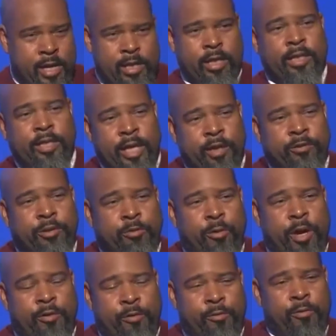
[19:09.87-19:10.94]
let Daniel
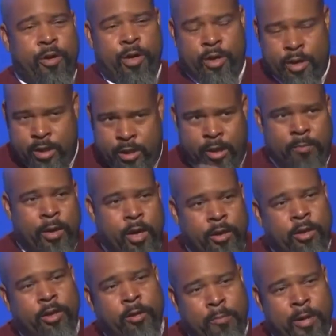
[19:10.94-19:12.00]
Squadron run, and let my
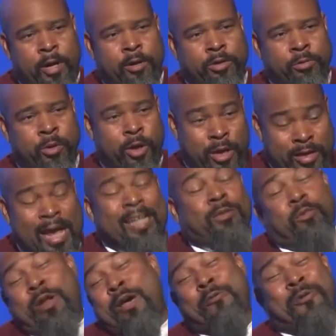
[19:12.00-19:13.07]
other competitors run. That's
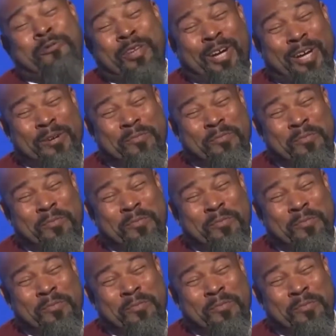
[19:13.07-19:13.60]
what I would have done.